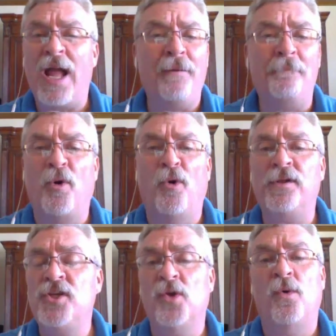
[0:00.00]

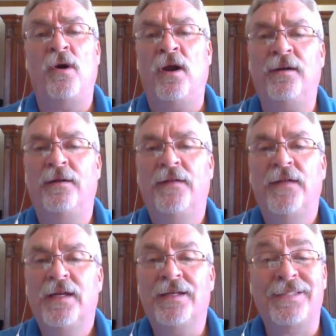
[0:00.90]
important you are?
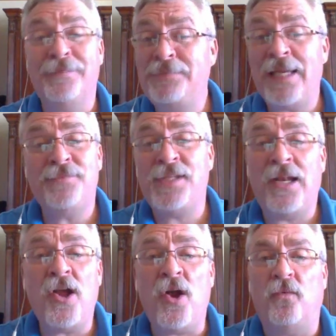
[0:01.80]
Because sometimes they
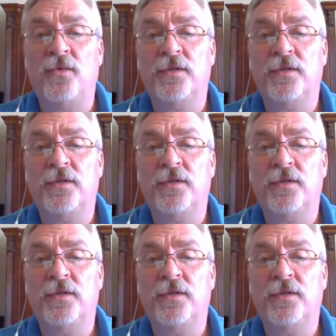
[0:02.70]
don't.